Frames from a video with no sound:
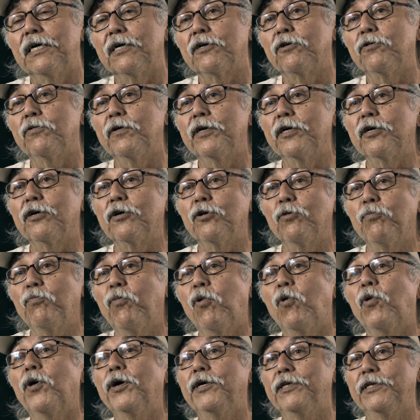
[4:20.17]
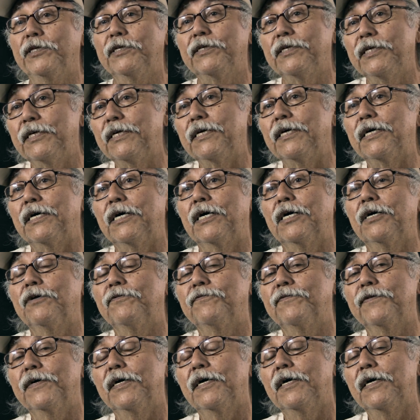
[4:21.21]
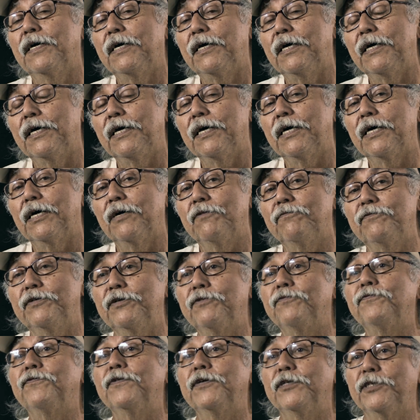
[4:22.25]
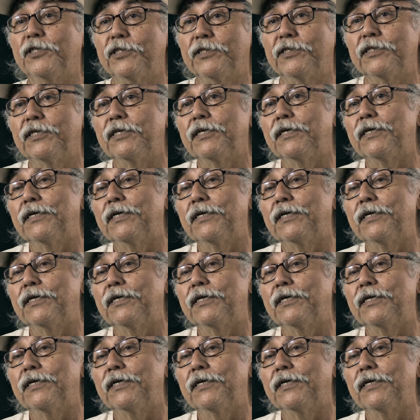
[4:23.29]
critical point of difference